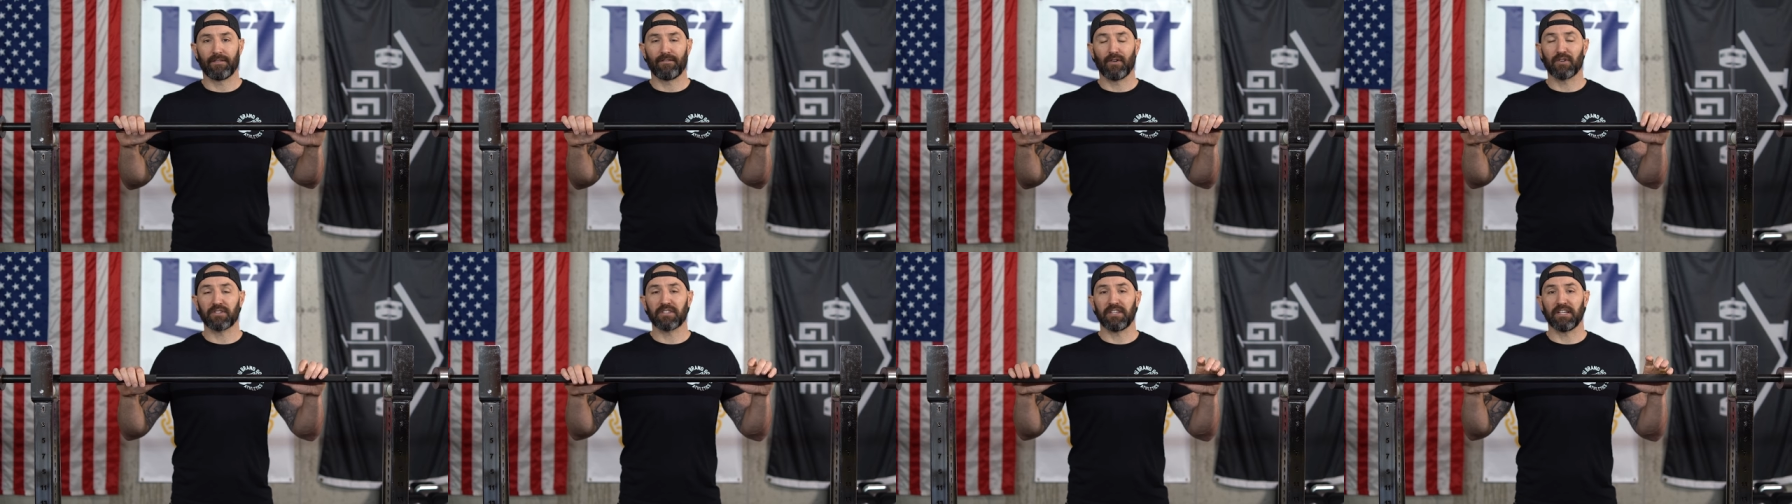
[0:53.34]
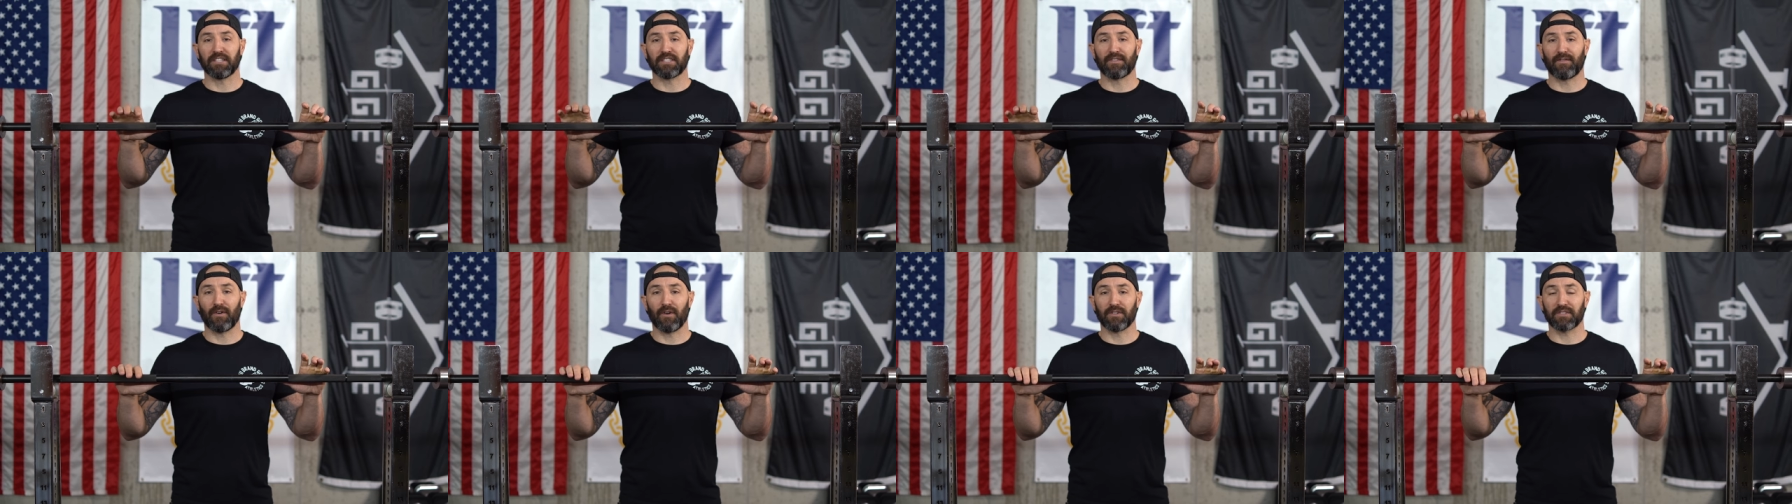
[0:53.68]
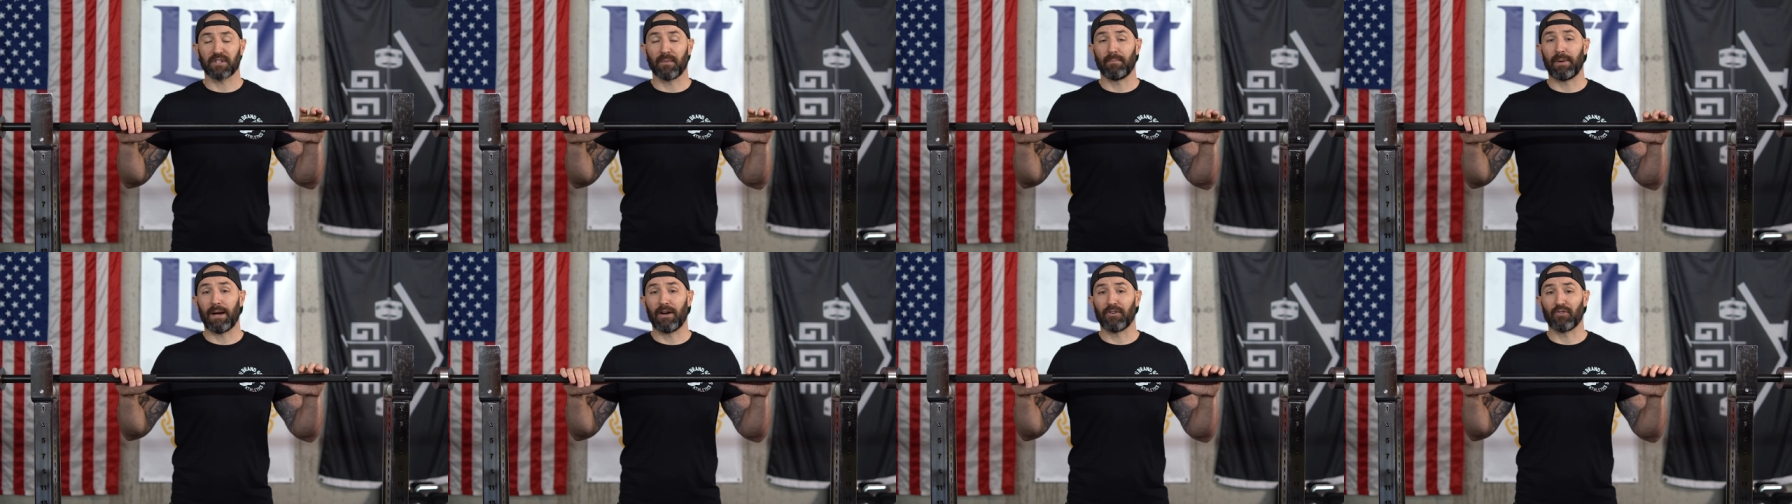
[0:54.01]
First things
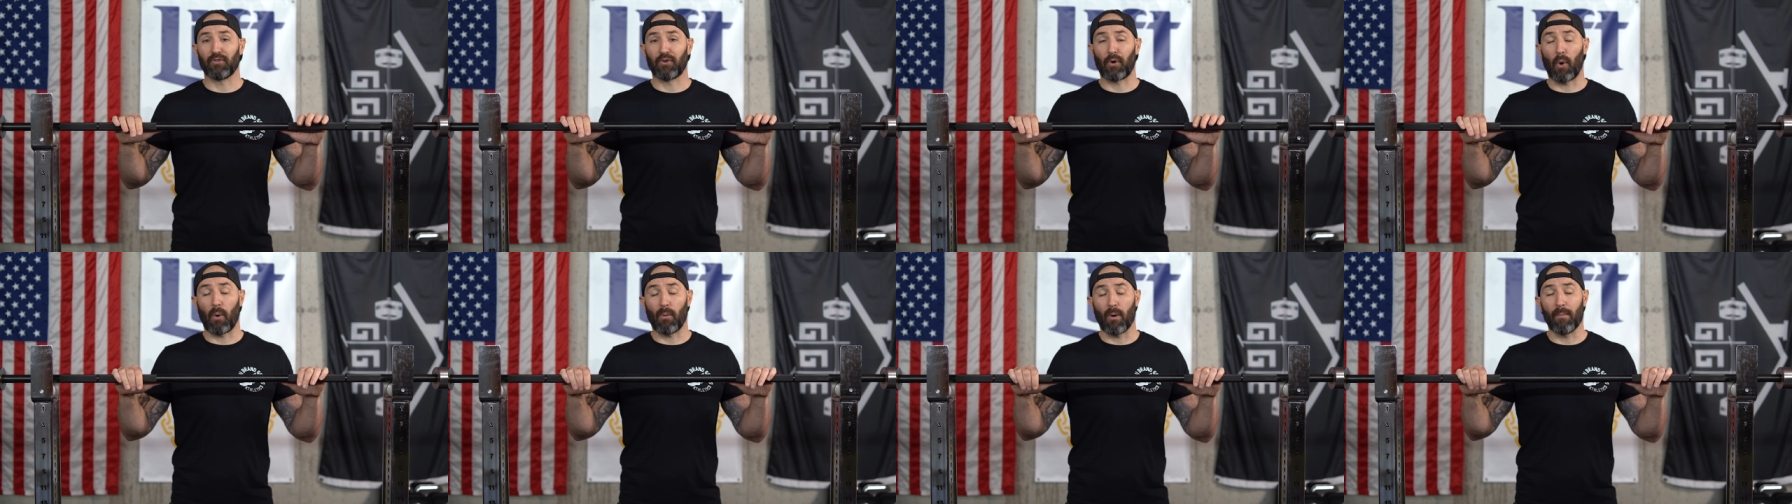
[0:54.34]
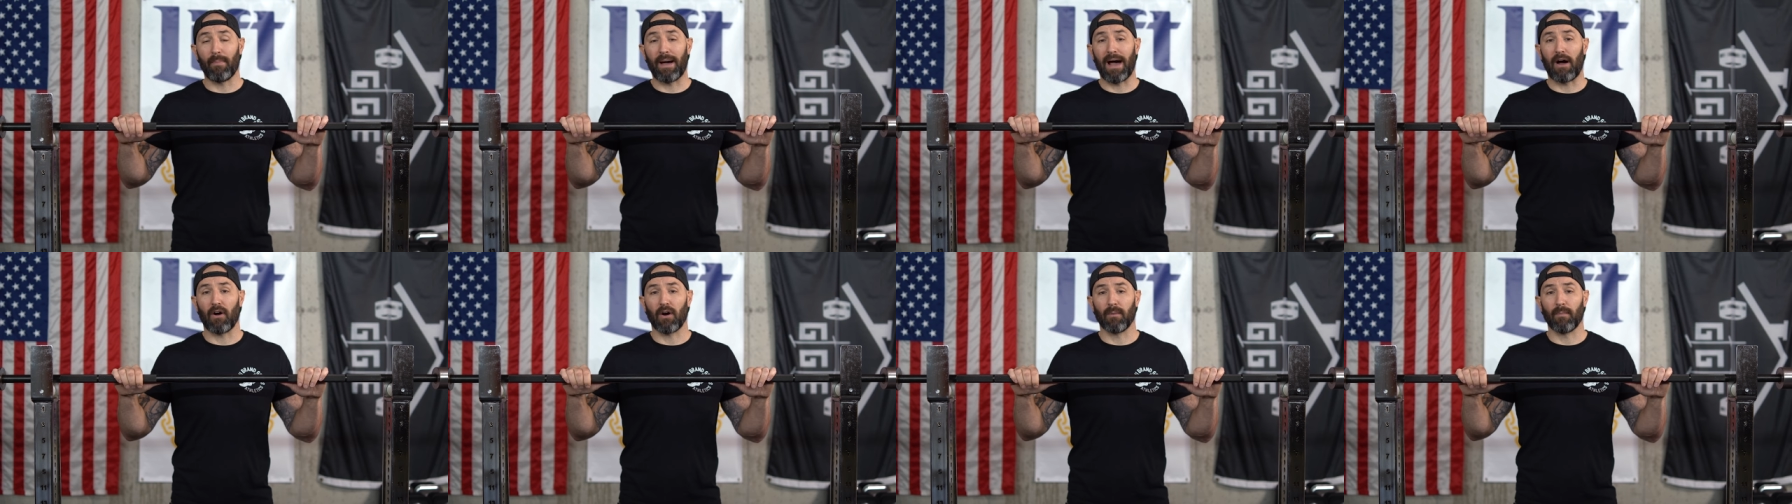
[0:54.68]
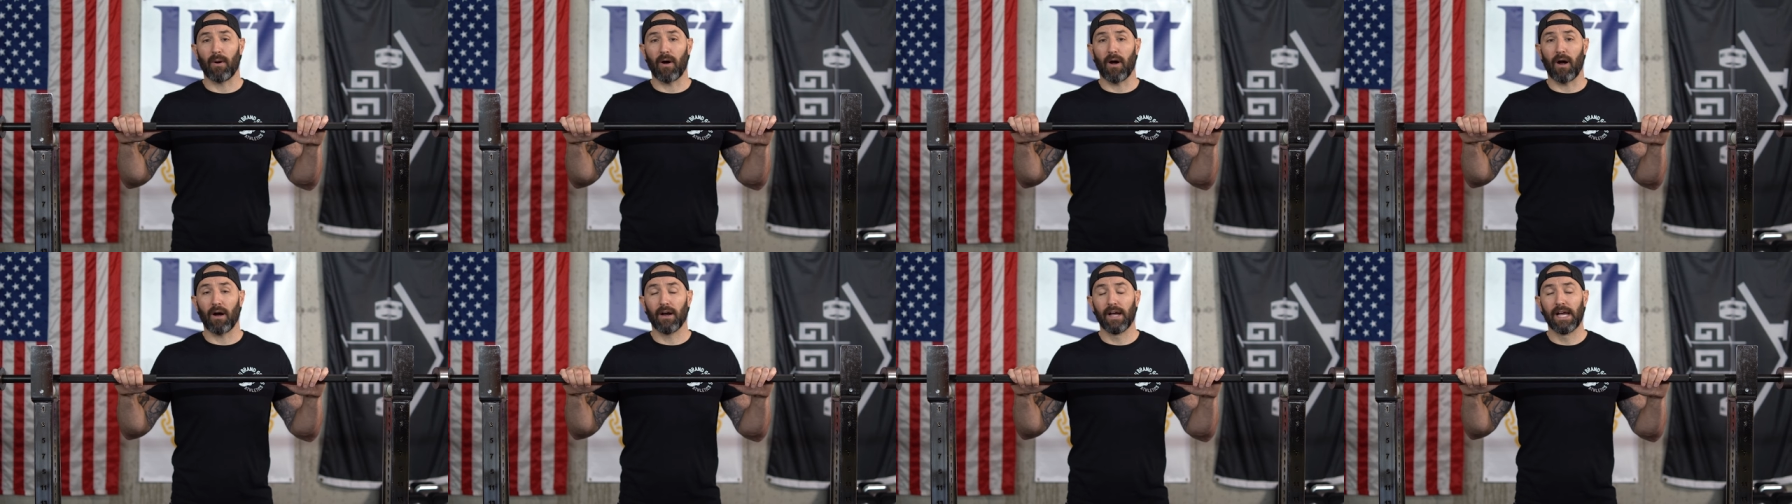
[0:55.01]
first, compared to a normal power
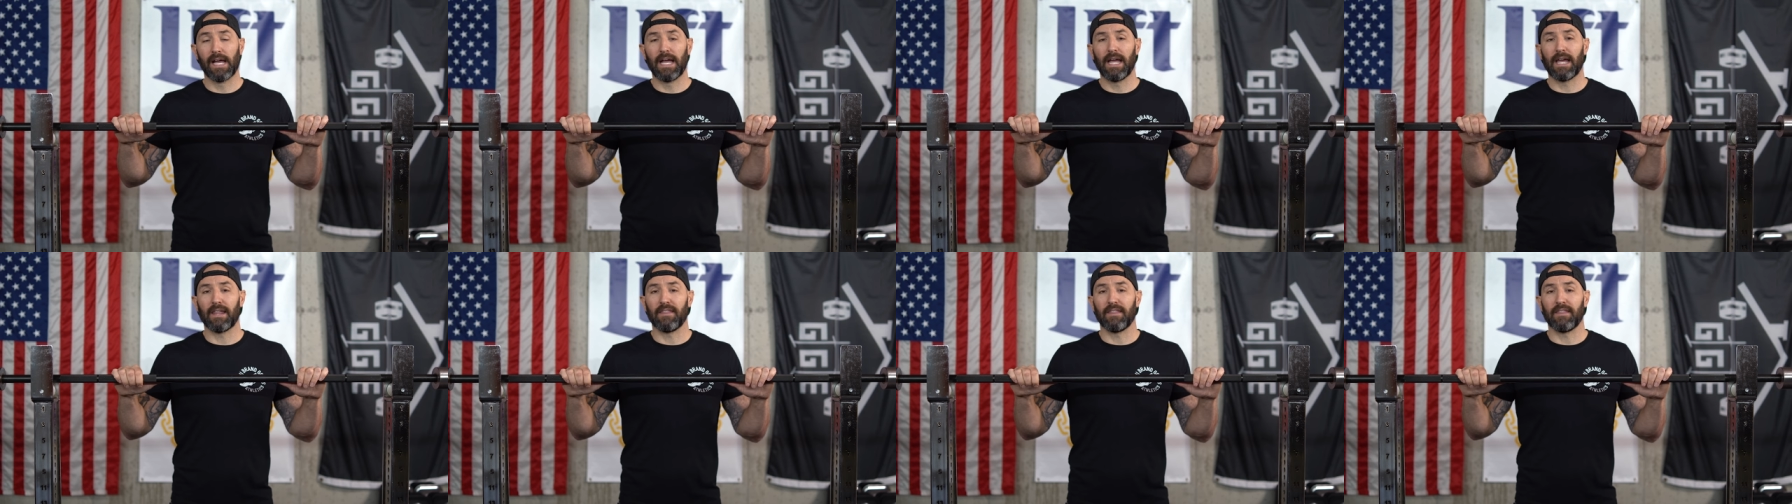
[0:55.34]
bar,